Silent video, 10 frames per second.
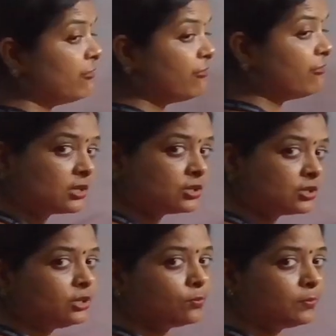fraction
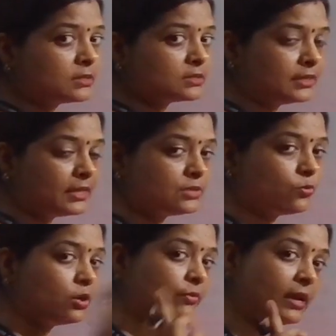into percentage,
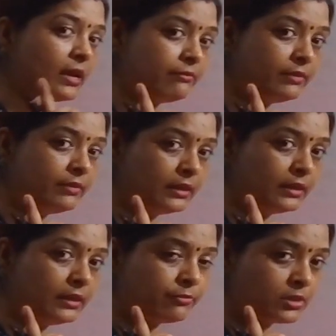what we have done in
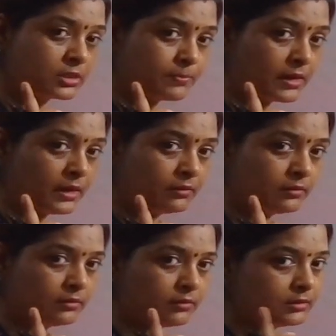the first part,
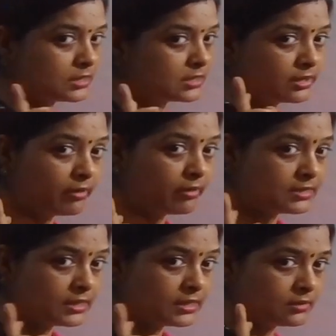just revise
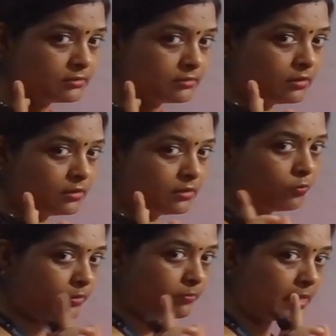it.
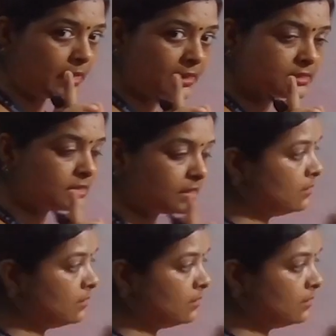What ma'am has done?